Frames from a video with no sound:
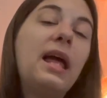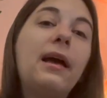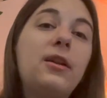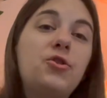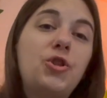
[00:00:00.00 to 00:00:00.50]

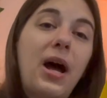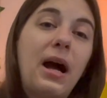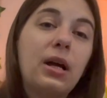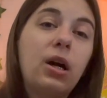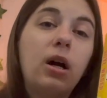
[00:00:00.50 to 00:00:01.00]
and
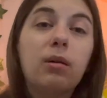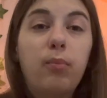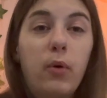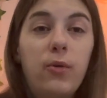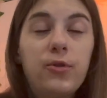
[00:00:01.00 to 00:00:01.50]
Jack are
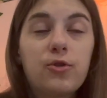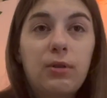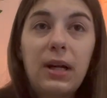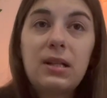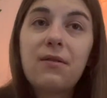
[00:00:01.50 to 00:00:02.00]
both
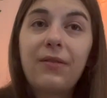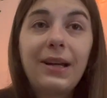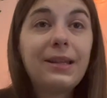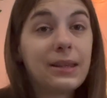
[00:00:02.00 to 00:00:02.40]
trying to find